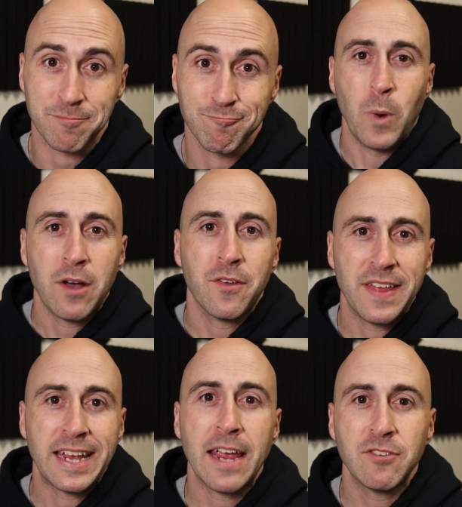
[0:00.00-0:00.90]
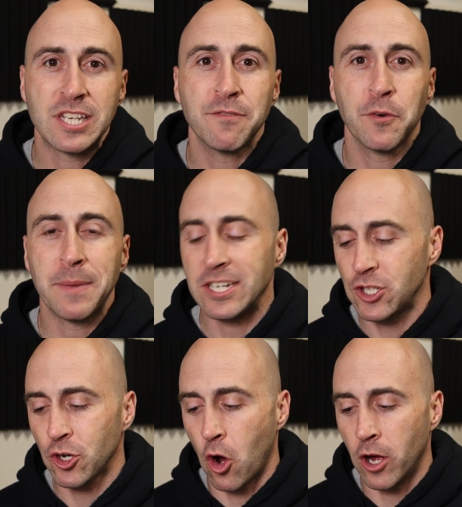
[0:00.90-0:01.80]
Well, they gave us
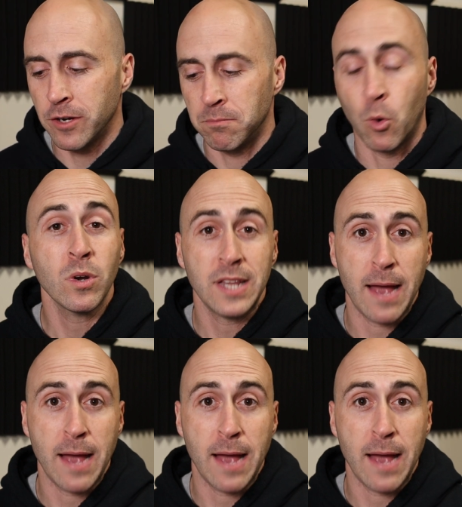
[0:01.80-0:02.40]
information on more